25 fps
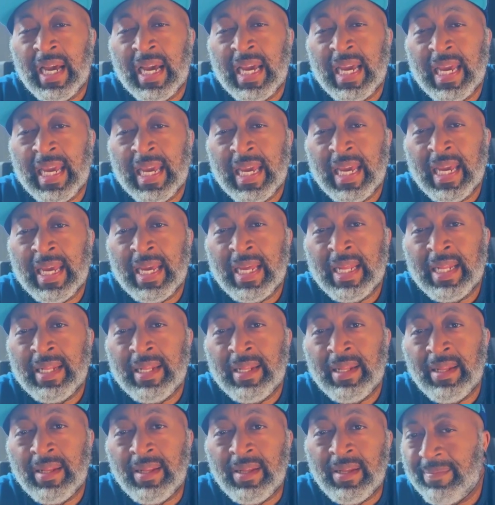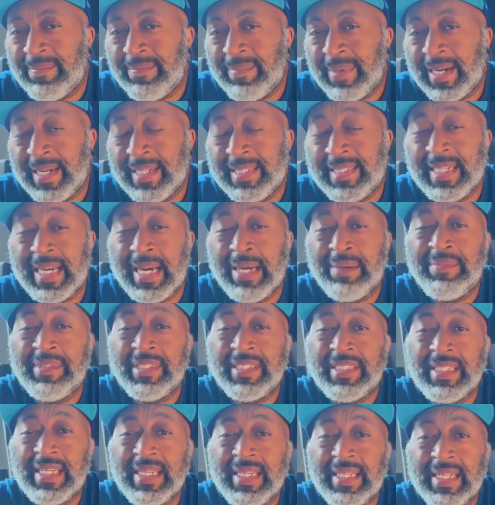And by the time you
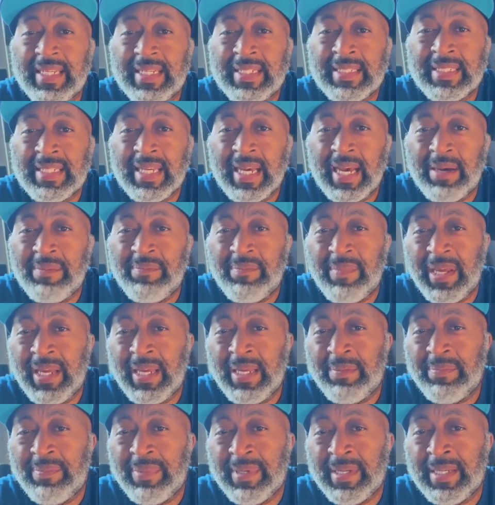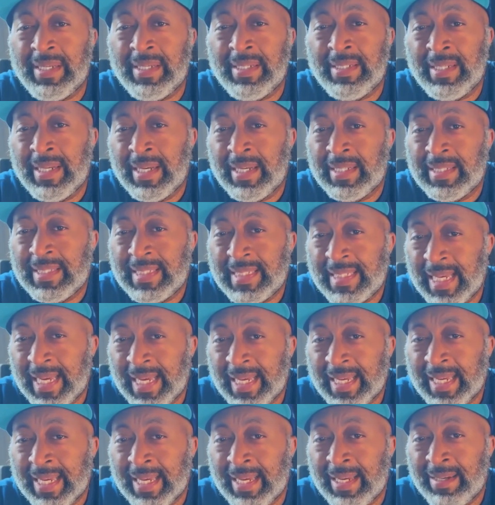see this, I may be
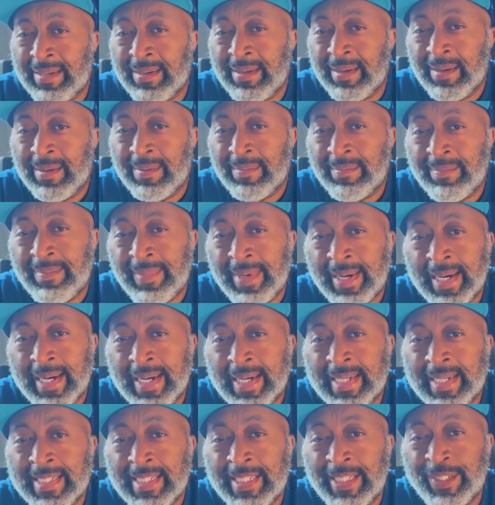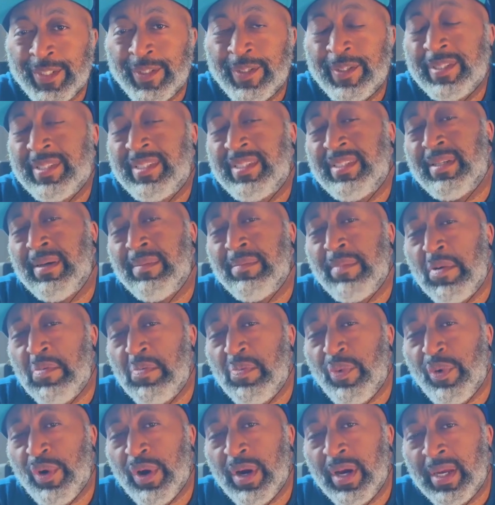taking my short summer
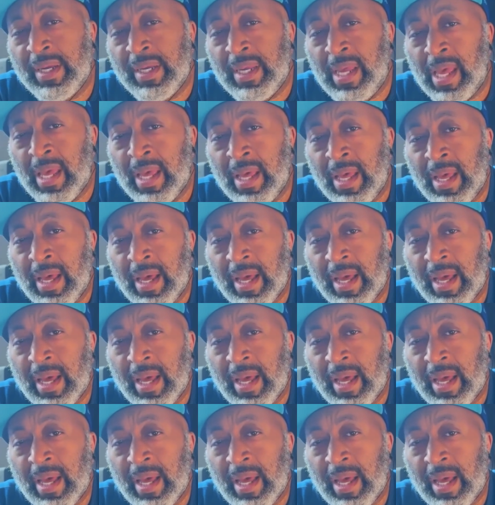break.